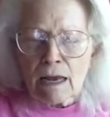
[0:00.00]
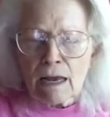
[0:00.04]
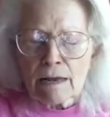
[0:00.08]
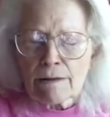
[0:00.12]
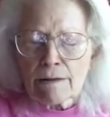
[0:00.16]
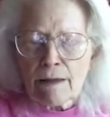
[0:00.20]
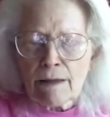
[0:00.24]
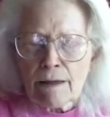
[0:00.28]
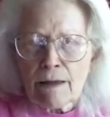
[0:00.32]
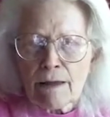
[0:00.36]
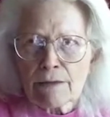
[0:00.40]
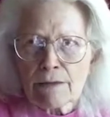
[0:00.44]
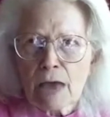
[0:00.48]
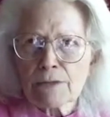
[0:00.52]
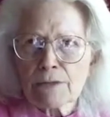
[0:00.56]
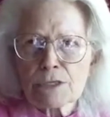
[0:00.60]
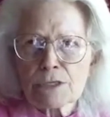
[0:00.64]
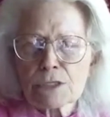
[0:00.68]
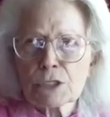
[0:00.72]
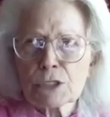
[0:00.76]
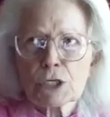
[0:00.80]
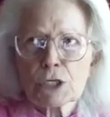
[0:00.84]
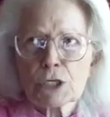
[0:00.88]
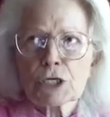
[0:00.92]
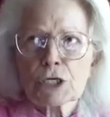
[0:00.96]
a
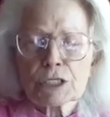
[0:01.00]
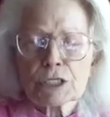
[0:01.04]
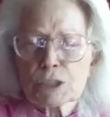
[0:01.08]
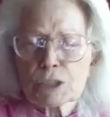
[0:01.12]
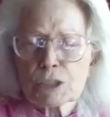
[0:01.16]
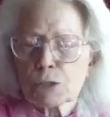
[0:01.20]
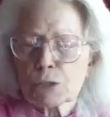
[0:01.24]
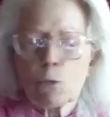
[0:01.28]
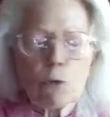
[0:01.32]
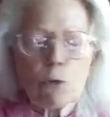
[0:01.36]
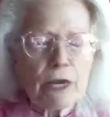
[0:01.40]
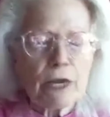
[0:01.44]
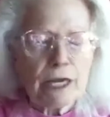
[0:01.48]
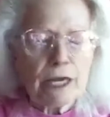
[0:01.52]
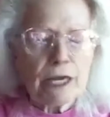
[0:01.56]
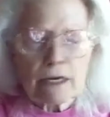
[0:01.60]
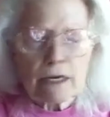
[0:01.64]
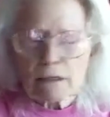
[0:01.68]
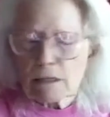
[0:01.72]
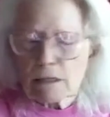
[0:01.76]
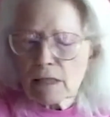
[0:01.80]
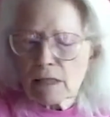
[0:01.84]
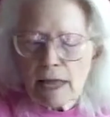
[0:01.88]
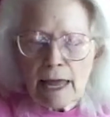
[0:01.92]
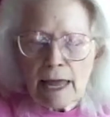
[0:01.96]
circus
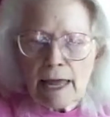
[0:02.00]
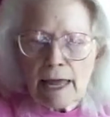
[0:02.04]
wheel.